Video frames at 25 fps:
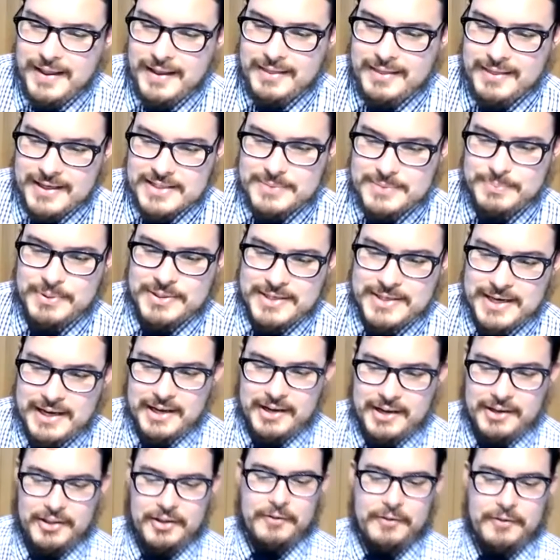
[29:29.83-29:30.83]
that this
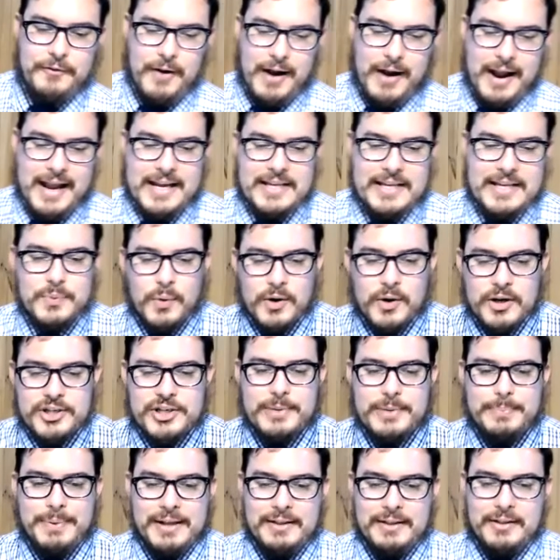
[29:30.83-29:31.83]
particular phrase,
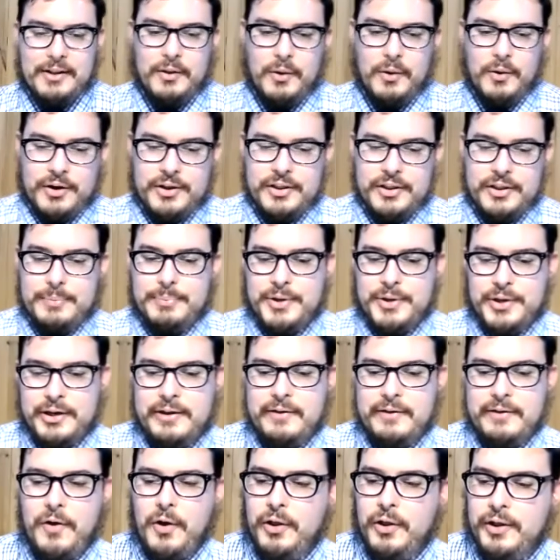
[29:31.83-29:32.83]
worshiping the Lord in the
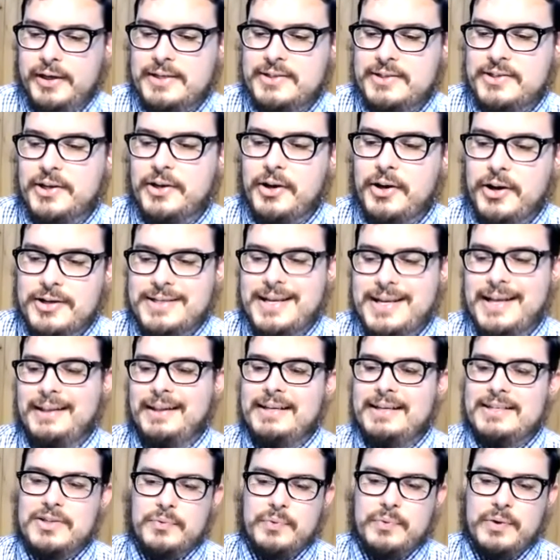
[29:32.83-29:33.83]
beauty of holiness, occurs at
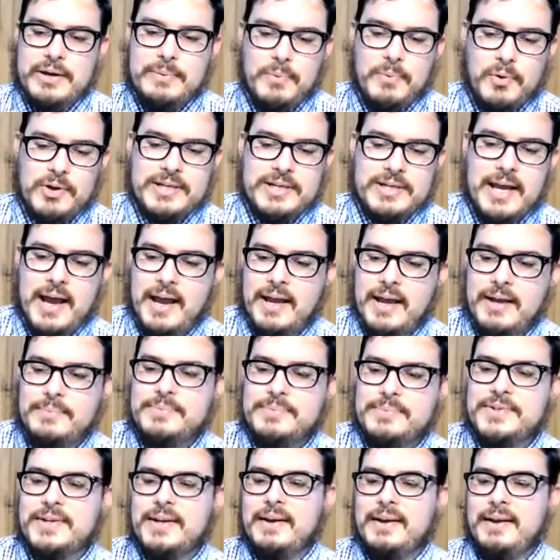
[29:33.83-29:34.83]
least three more
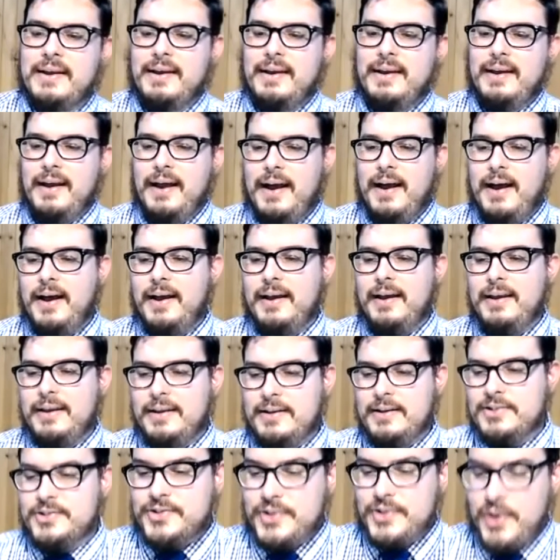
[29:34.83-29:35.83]
times
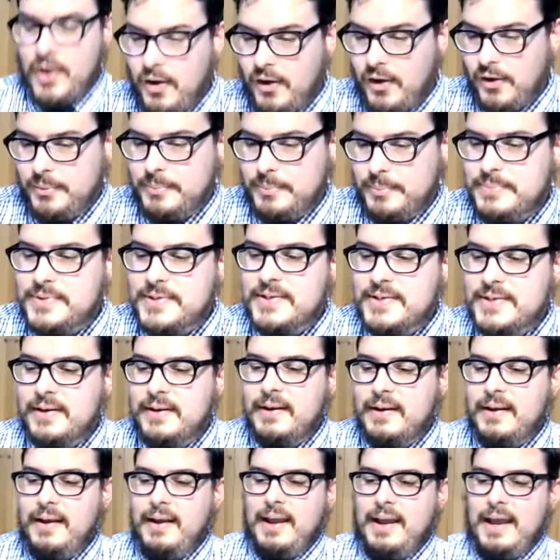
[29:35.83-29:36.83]
in Psalms
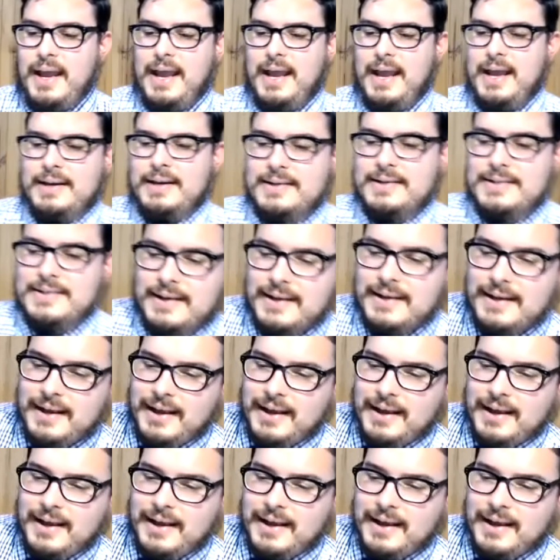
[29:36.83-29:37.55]
and